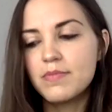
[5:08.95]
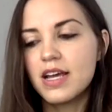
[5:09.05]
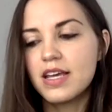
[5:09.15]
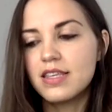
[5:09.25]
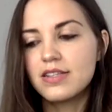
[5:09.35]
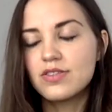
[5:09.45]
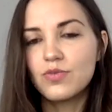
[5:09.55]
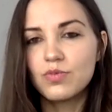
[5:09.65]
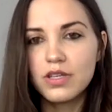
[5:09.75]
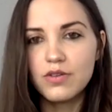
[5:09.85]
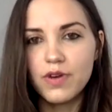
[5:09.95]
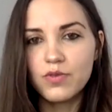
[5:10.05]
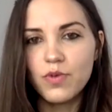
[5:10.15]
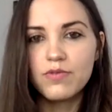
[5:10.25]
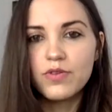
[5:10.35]
But I think it's a really
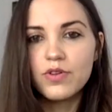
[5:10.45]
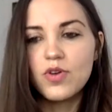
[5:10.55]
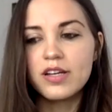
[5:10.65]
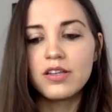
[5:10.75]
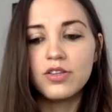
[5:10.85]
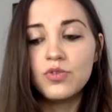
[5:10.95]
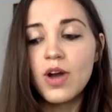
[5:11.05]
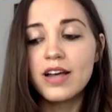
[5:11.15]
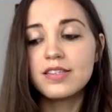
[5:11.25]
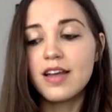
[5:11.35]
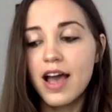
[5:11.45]
fun way for you guys to